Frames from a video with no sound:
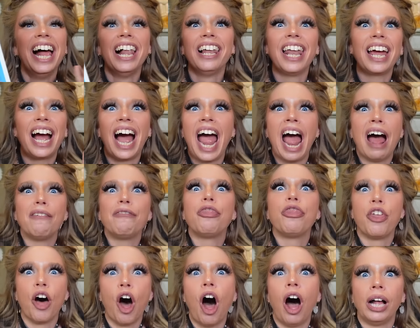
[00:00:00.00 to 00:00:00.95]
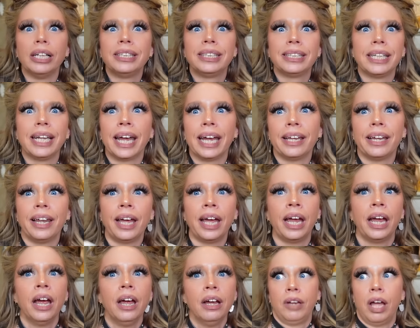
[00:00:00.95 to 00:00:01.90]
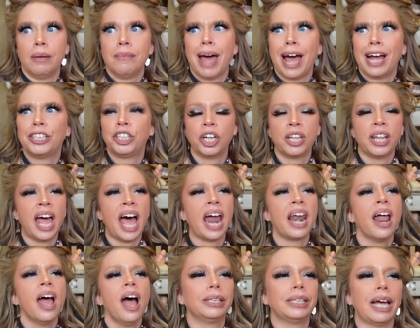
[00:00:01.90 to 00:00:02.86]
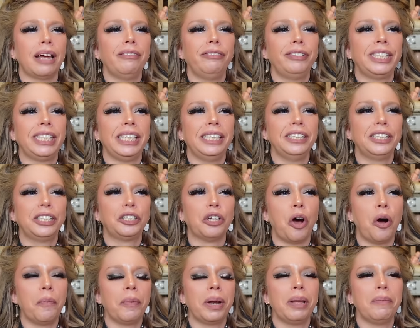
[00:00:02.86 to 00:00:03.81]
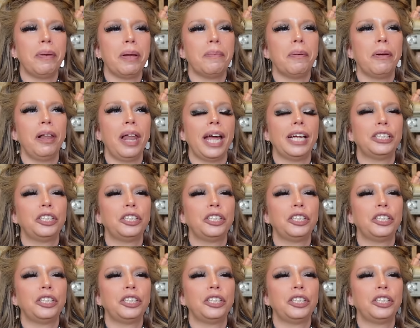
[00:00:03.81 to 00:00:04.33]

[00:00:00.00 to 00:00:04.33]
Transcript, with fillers: Like, I have thoughts lately. Imagine that. Because I've seen so many people, like